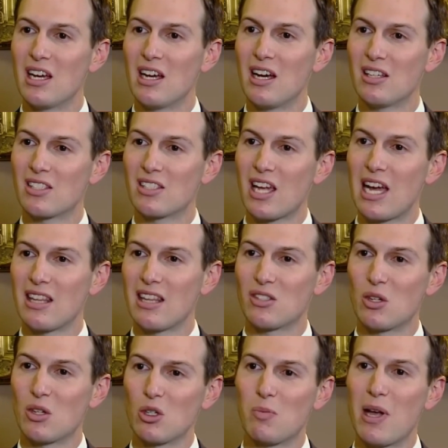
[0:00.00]
a site
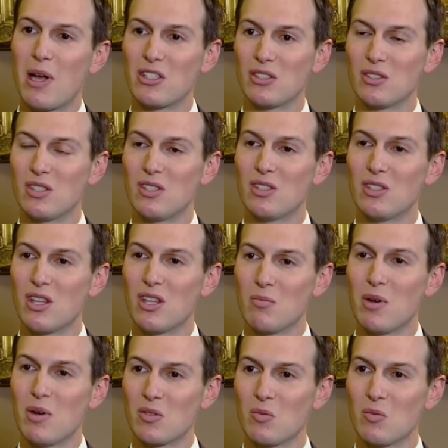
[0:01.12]
that's so special to the
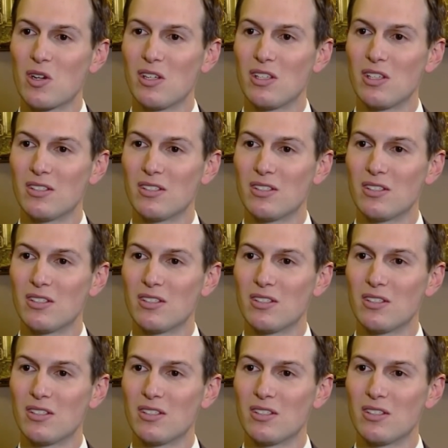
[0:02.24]
Muslim world.